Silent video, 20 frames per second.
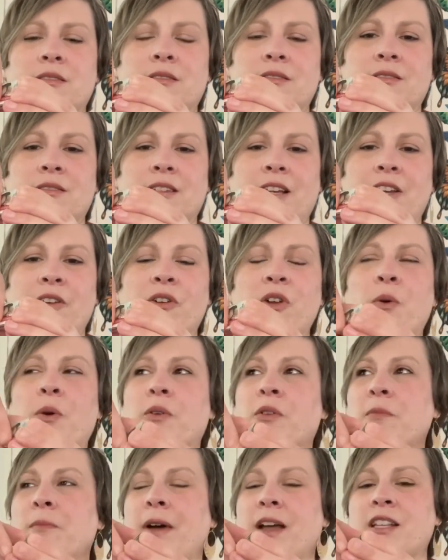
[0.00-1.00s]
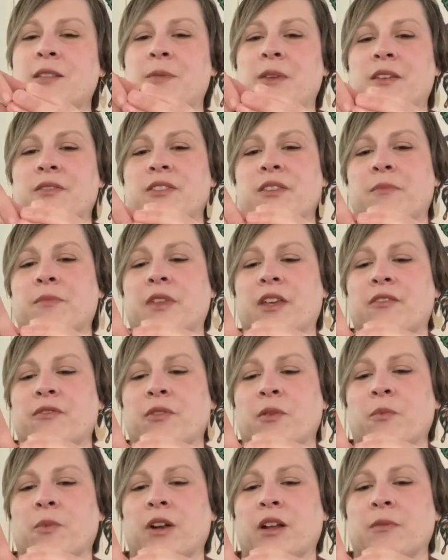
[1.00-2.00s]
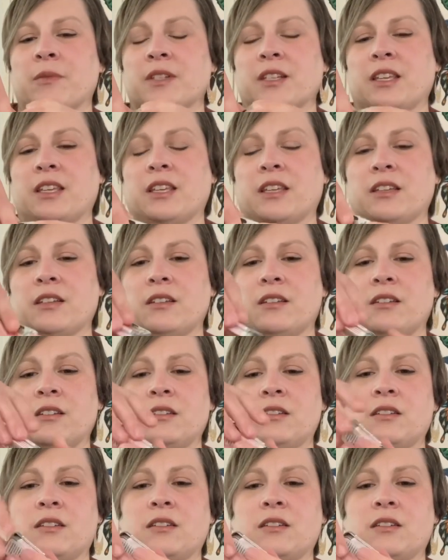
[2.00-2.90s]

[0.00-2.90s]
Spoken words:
I don't know, it reminds me of something from when I was a kid